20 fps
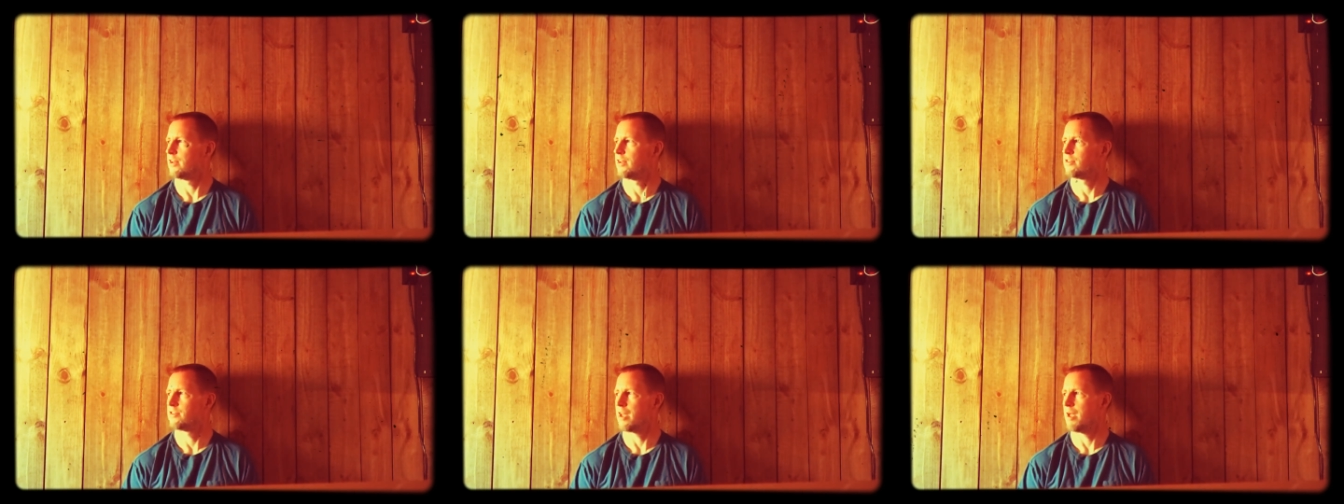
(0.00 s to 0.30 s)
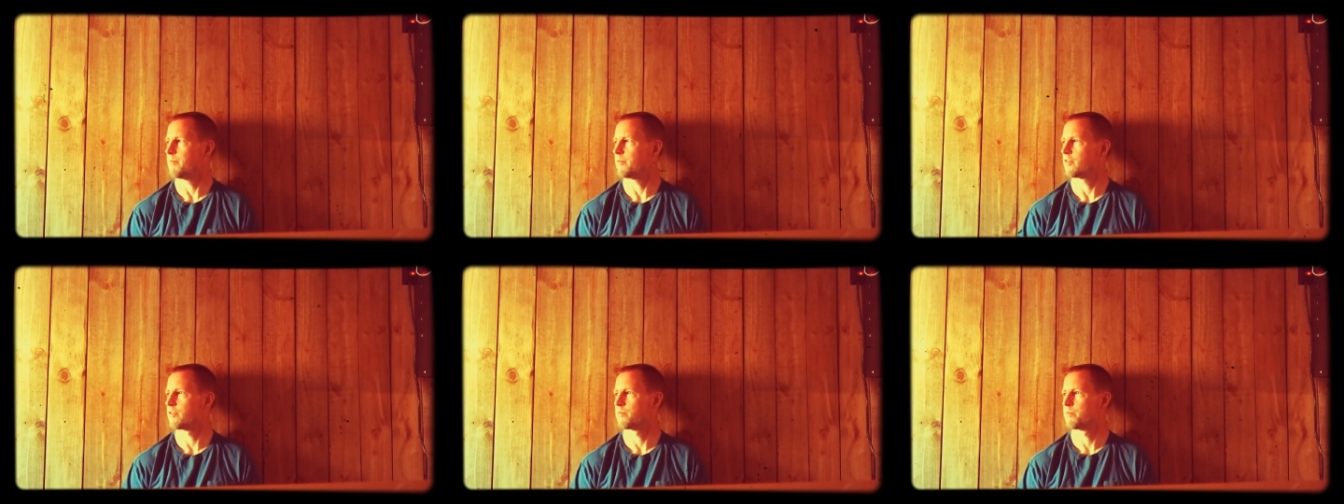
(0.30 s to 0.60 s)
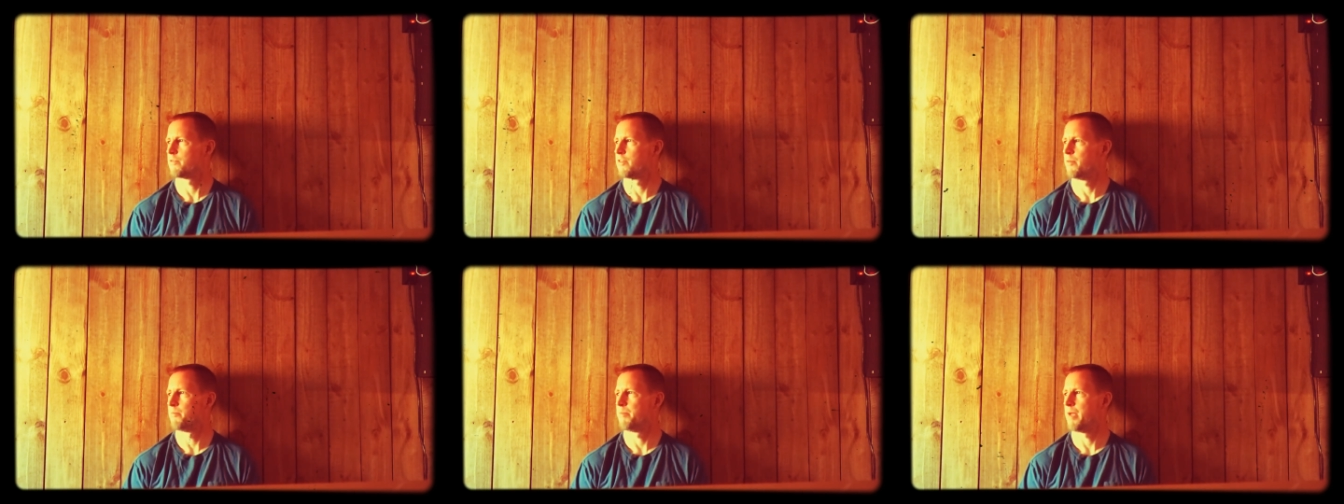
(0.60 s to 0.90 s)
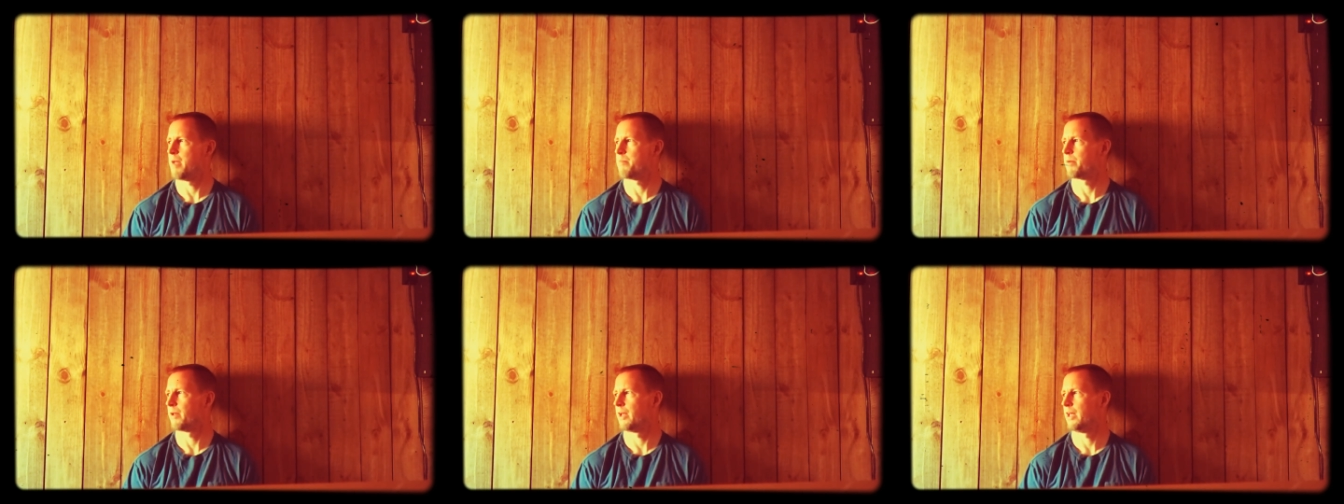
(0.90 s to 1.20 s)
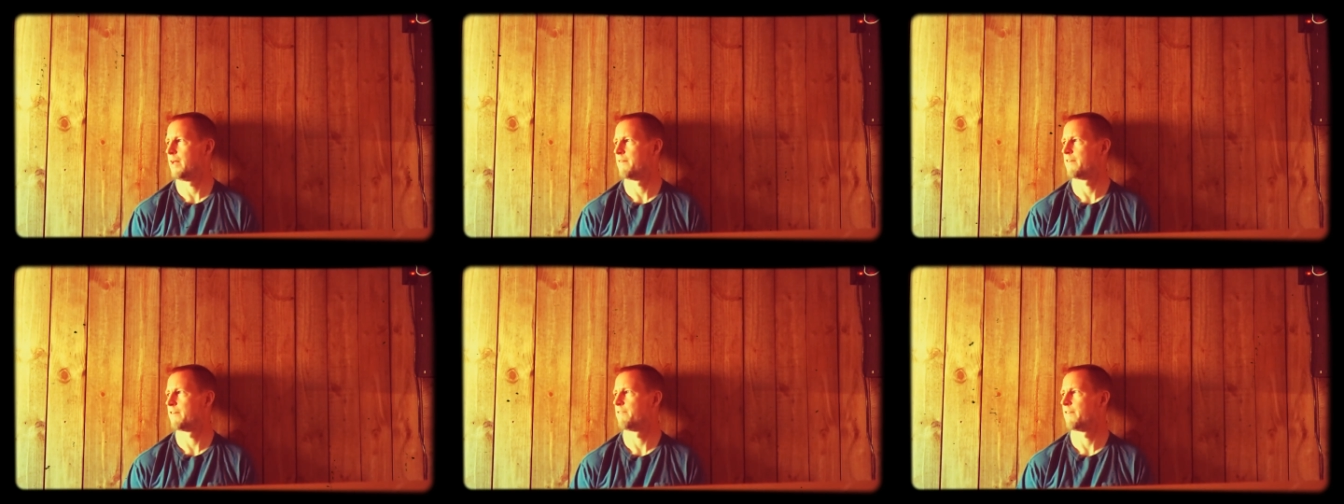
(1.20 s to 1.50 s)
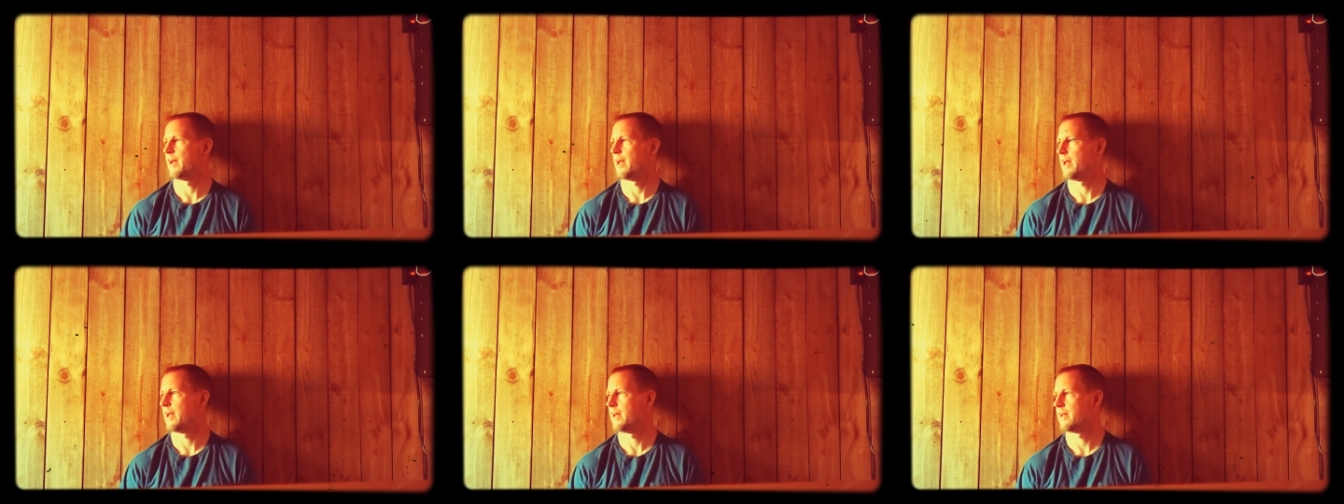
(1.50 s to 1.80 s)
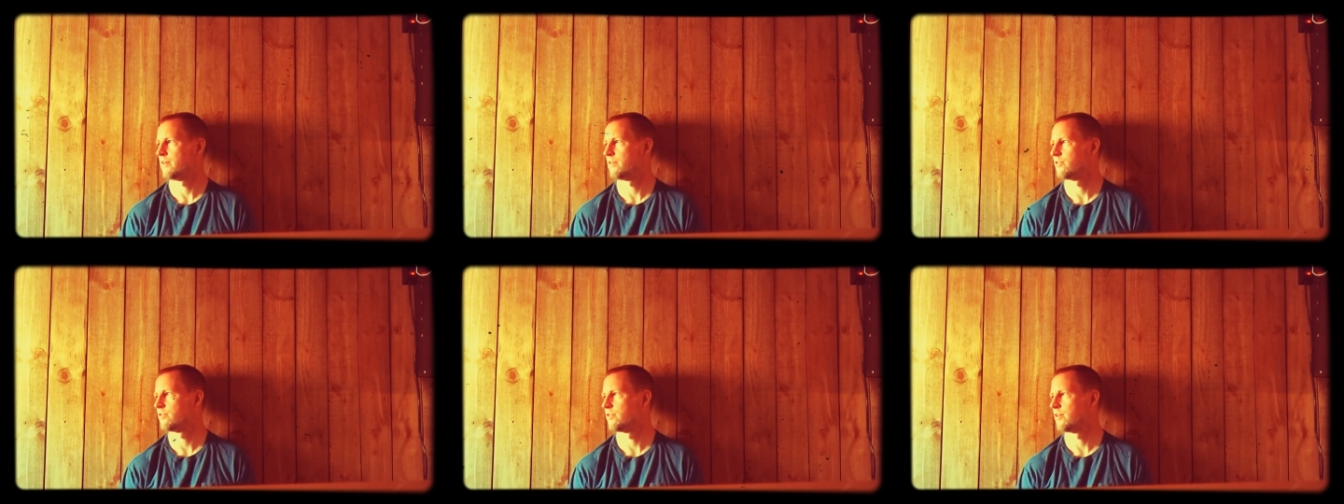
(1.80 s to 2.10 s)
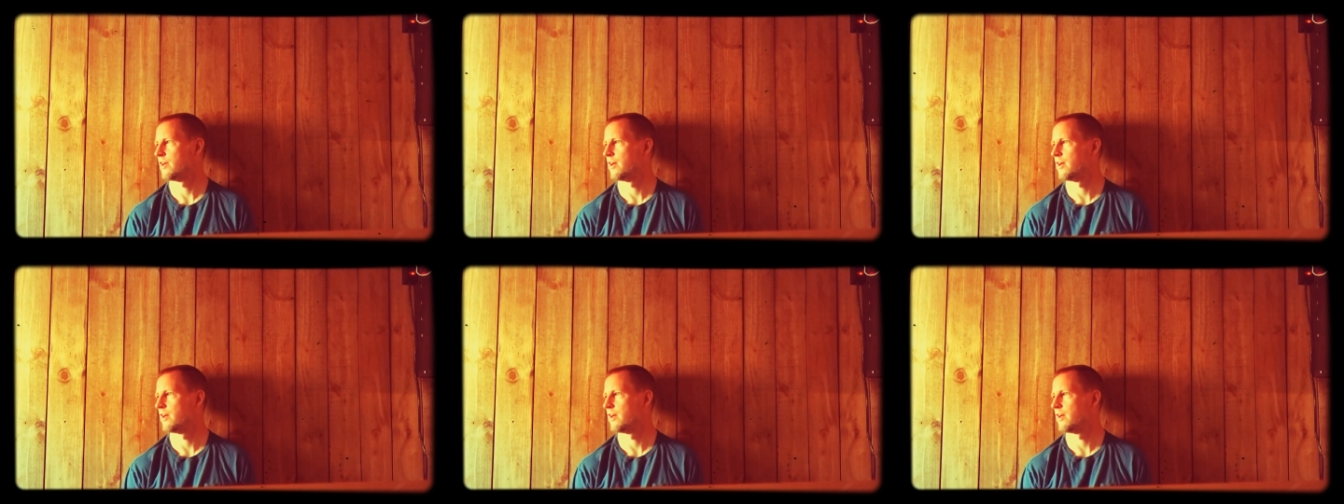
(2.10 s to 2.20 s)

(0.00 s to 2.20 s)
Same as the people that live in vans,